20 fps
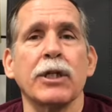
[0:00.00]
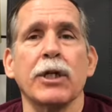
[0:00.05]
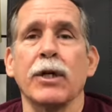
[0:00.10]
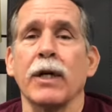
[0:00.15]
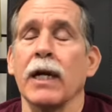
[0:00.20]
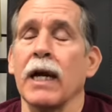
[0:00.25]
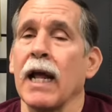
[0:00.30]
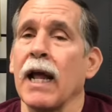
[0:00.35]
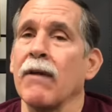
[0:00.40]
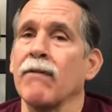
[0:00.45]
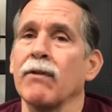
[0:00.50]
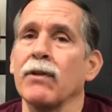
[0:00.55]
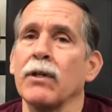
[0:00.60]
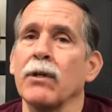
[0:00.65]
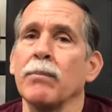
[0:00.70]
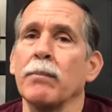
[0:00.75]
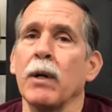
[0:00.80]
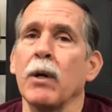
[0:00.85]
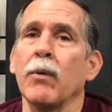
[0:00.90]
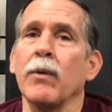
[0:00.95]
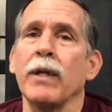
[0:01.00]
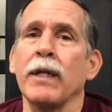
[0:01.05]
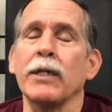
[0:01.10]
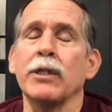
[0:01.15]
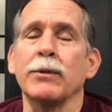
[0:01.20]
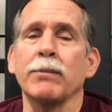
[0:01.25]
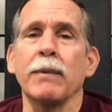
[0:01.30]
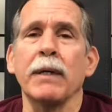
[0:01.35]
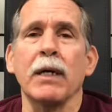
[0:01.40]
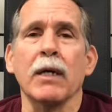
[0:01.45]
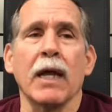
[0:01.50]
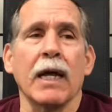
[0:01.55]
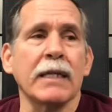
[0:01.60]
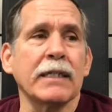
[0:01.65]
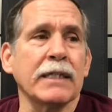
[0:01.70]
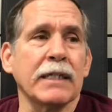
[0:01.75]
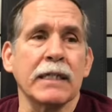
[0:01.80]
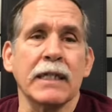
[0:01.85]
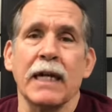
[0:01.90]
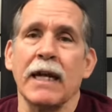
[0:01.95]
You can have a little bit with each meal. I
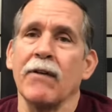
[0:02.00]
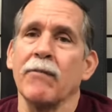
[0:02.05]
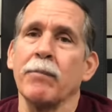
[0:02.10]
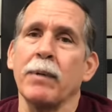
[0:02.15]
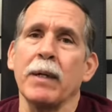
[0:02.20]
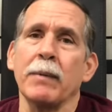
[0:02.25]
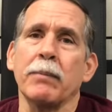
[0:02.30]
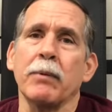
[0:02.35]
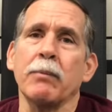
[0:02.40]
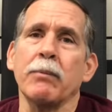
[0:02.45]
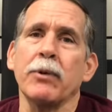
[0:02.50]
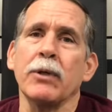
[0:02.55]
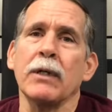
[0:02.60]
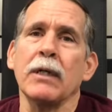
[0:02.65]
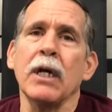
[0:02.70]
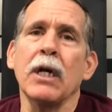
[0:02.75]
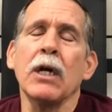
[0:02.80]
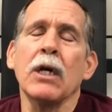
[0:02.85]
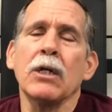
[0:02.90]
tend to have people put